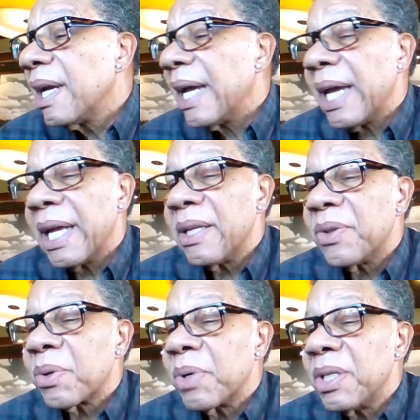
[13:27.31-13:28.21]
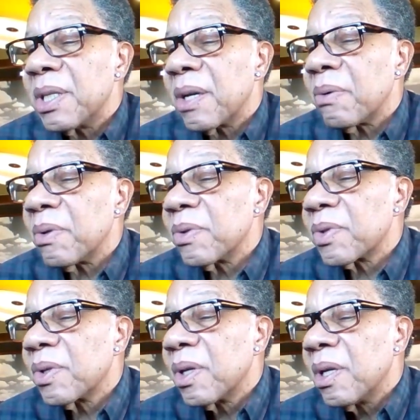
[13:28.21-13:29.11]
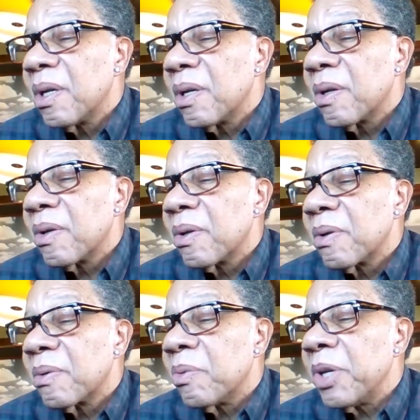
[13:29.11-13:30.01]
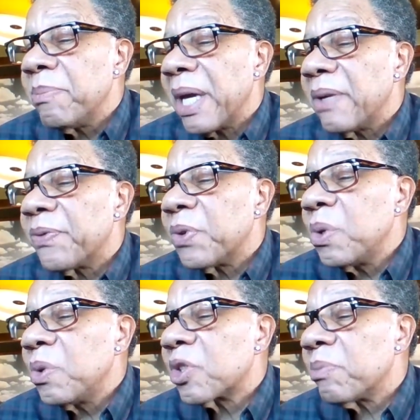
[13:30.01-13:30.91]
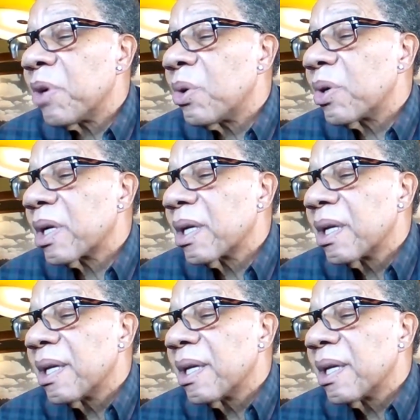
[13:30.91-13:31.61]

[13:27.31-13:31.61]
and the three generals. We made food, smoke,